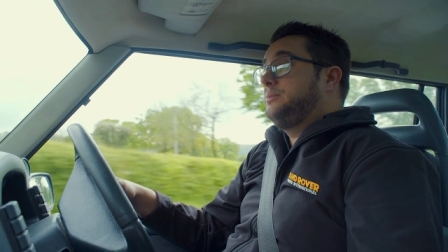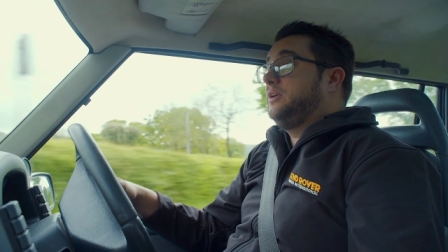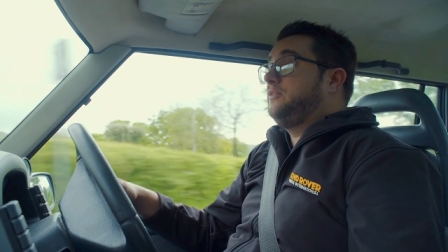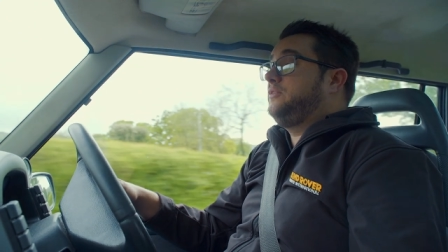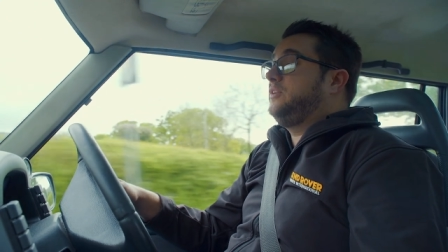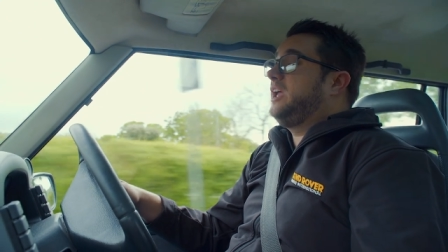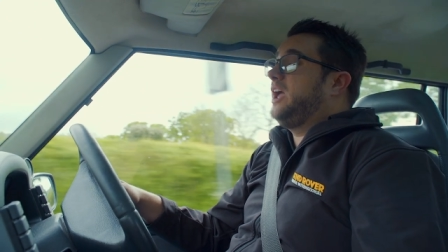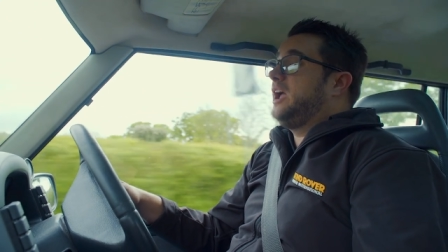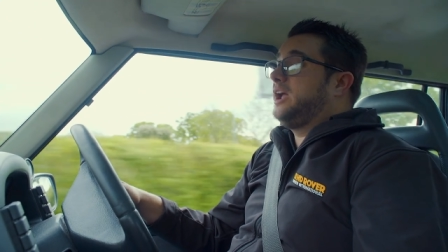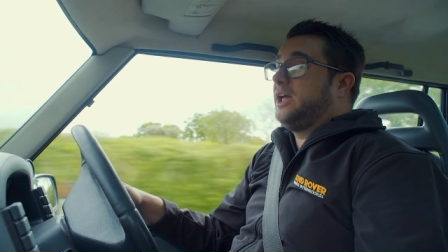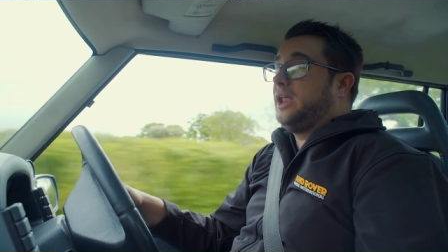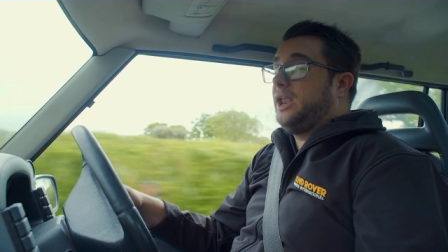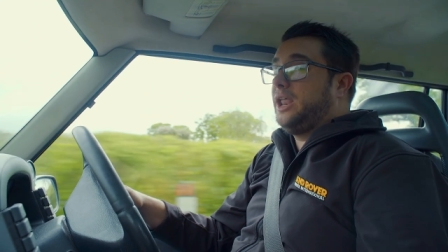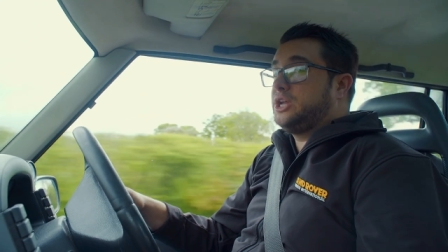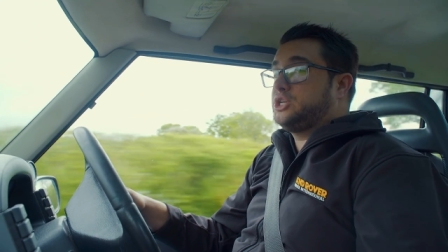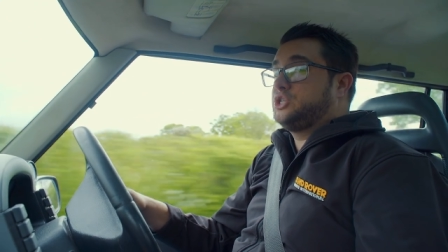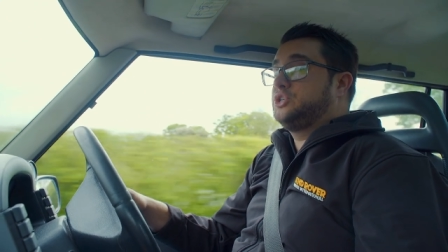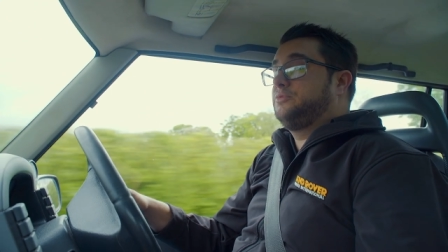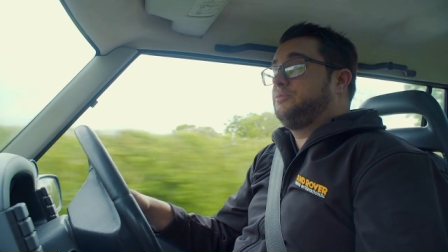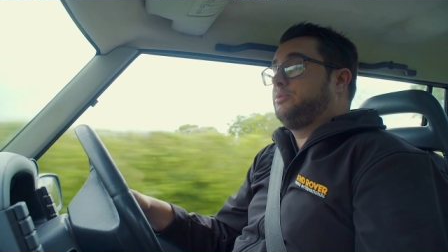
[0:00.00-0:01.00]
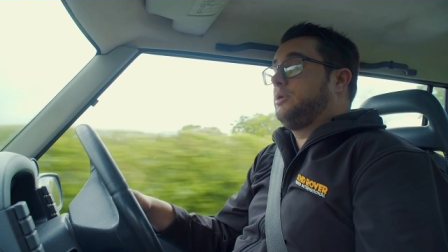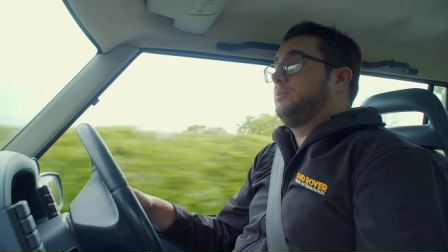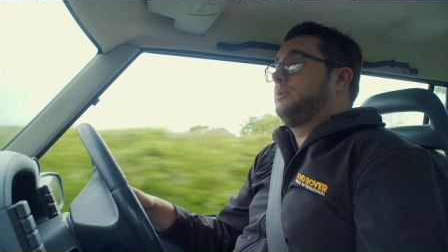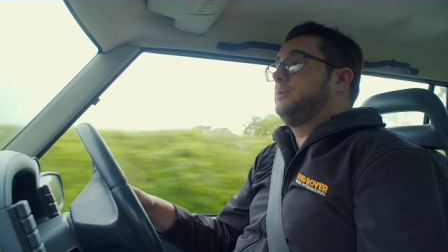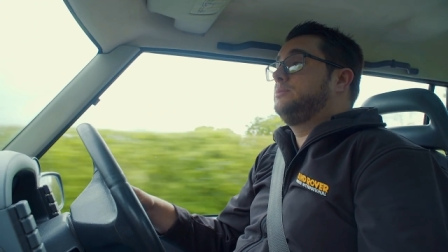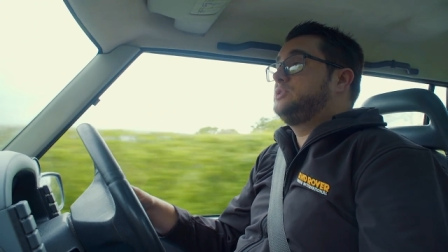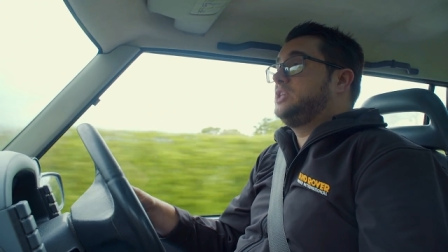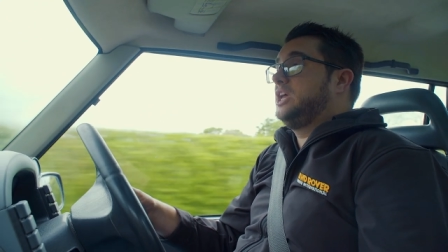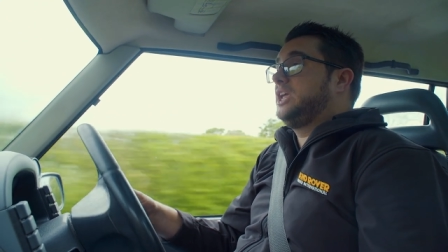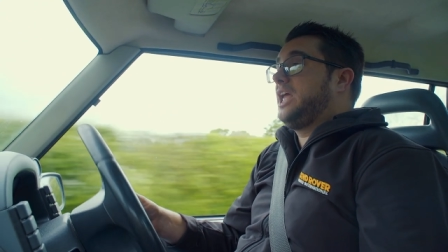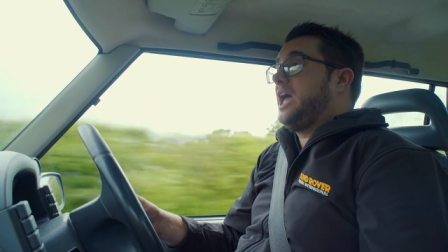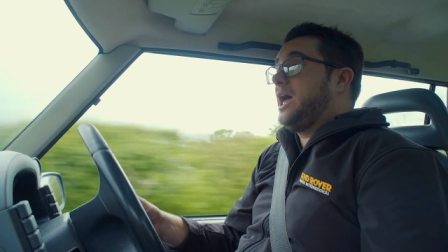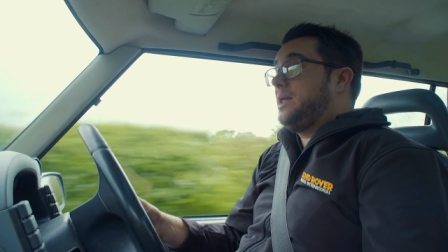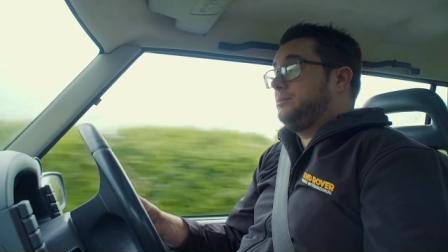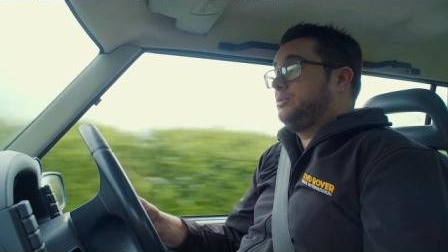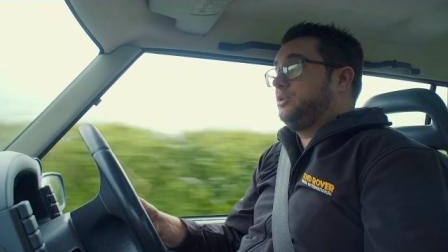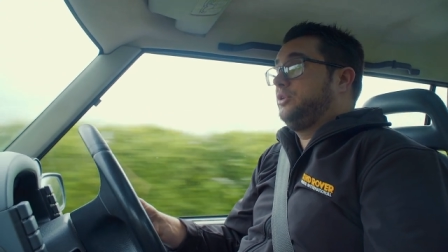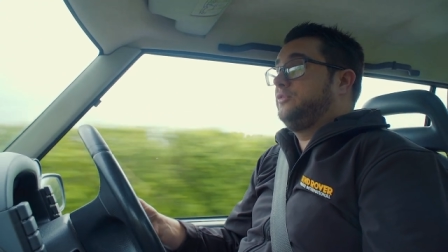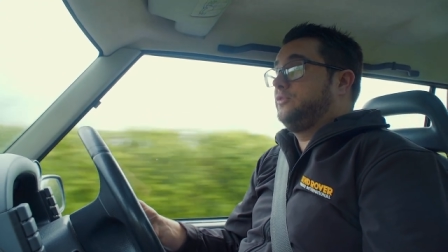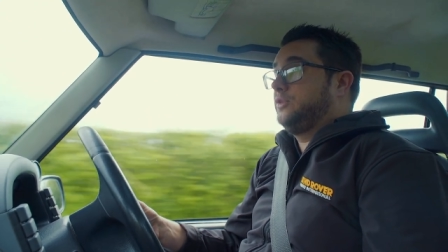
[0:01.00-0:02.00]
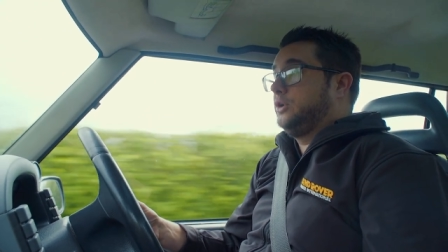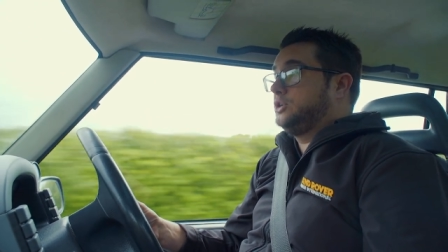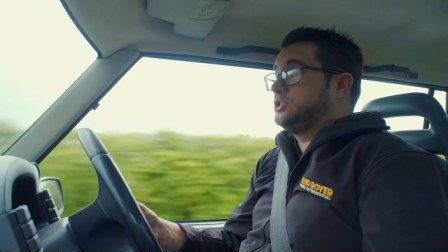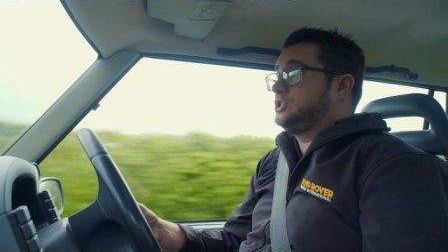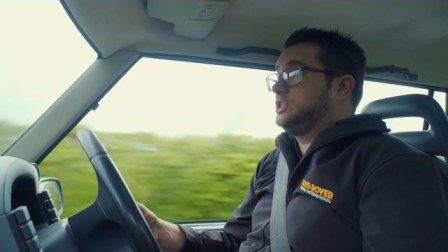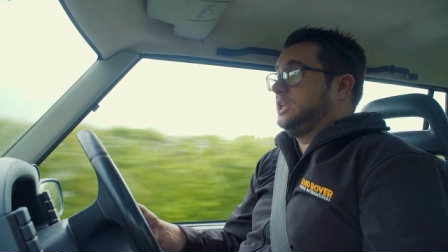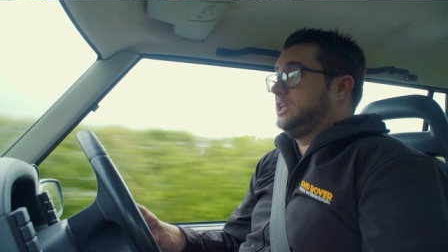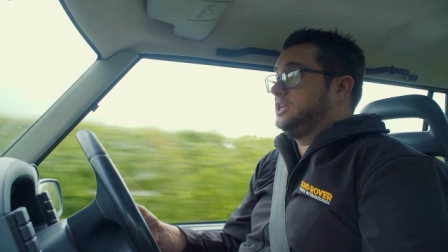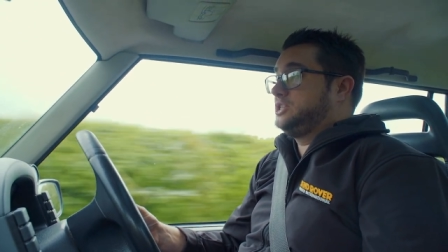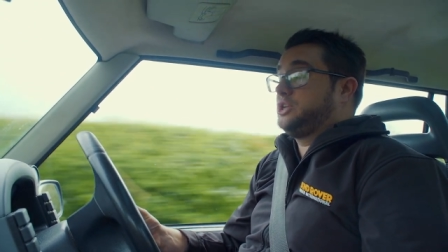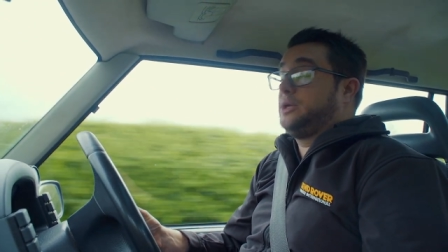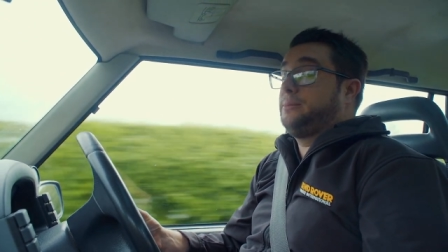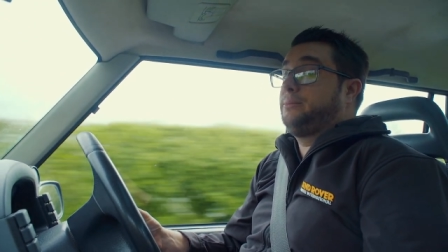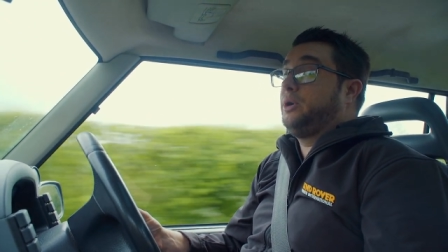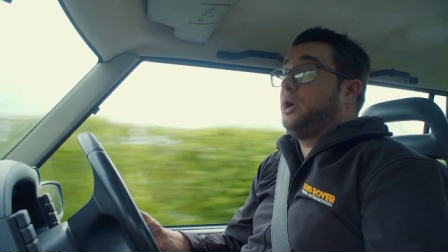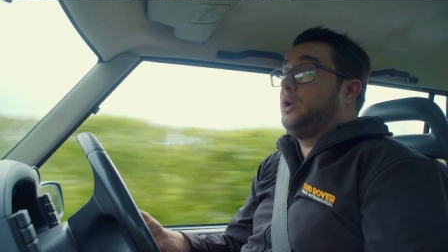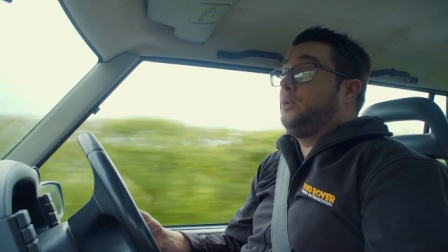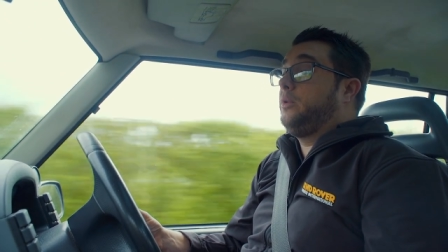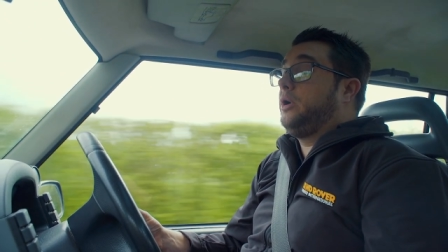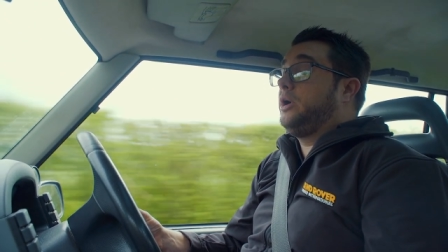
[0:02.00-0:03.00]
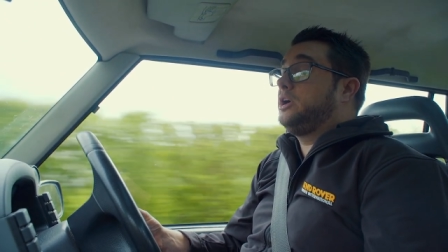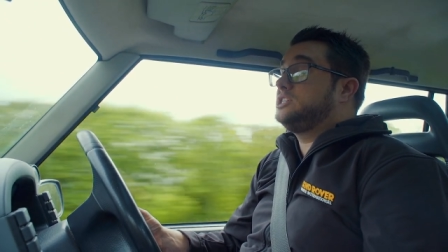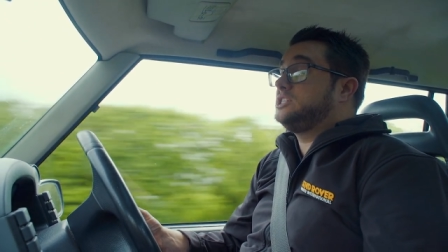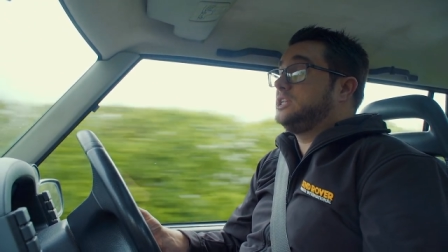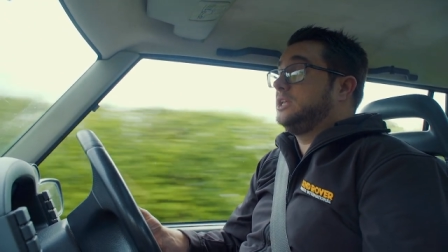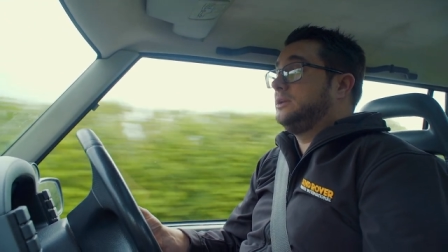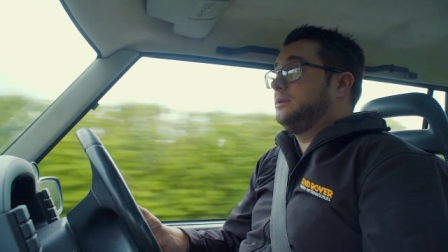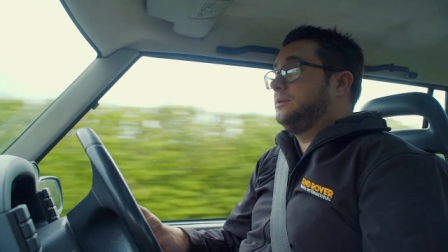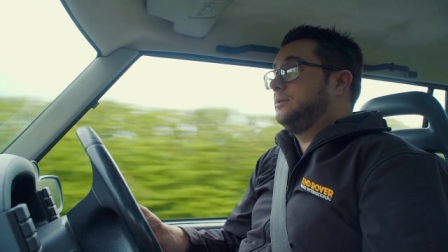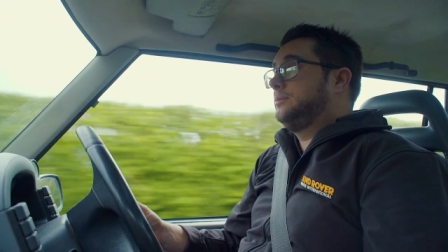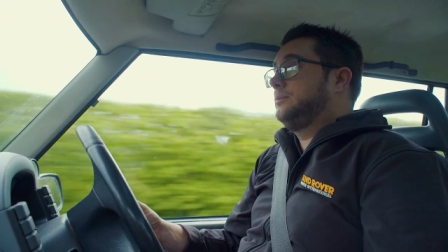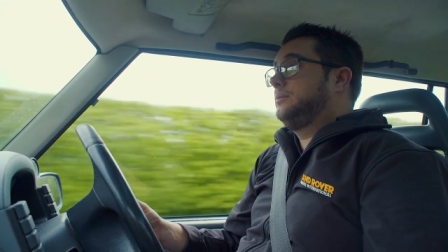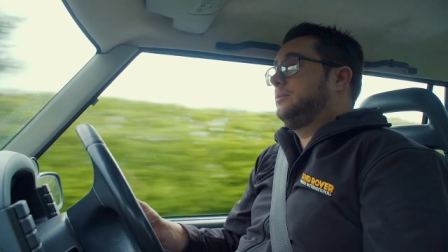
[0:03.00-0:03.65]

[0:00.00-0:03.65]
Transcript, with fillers: but if you get a collection of problems, they can prove costly, so buy wisely.